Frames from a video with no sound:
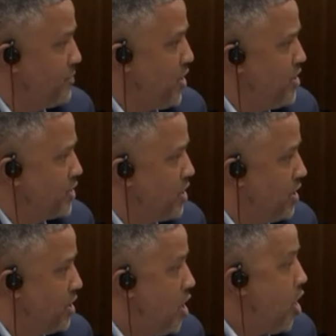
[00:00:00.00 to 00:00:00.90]
for a partner
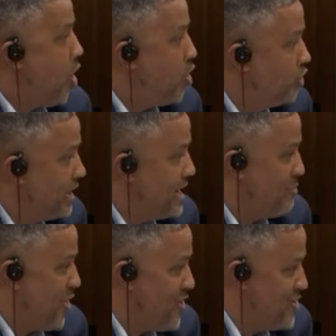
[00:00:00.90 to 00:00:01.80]
call. Only
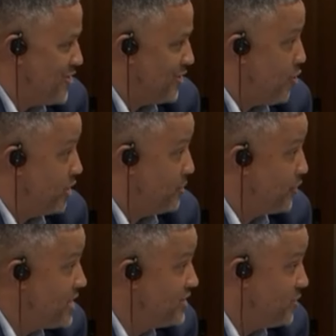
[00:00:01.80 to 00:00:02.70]
a partner or a
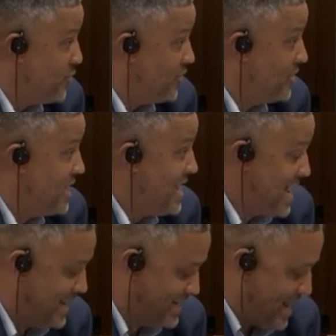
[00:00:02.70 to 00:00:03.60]
principal
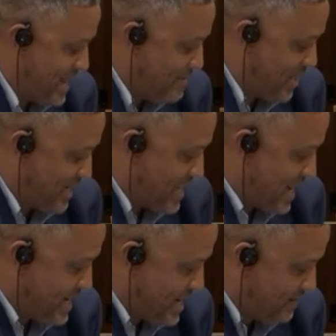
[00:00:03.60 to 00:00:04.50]
in a dynamic in
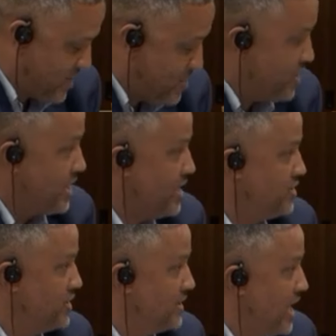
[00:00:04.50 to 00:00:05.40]
that kind of
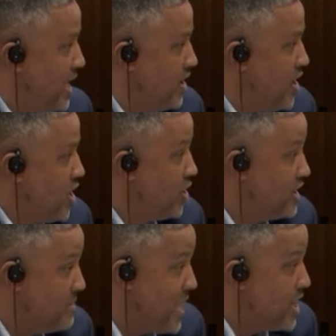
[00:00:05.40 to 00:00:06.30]
communication style
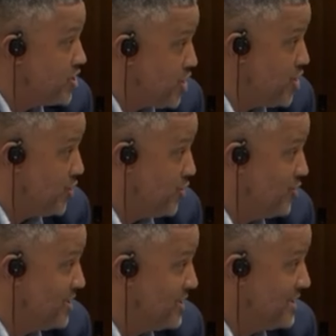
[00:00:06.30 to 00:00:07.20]
could demand
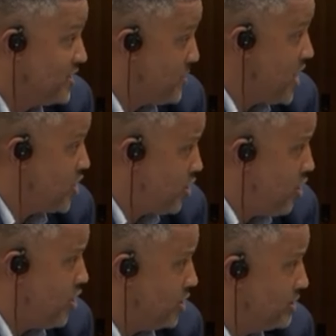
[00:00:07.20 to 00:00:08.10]
you to be on a
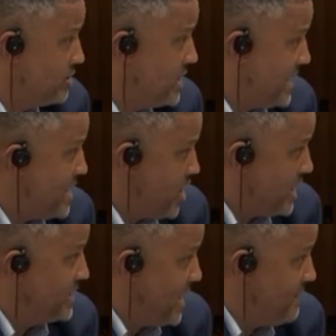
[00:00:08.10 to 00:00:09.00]
call. Is that
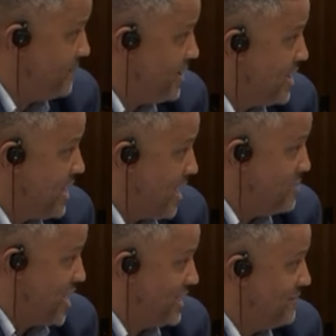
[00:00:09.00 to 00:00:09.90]
not a safe,
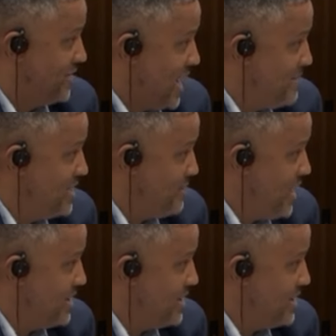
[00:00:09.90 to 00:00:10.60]
objective statement to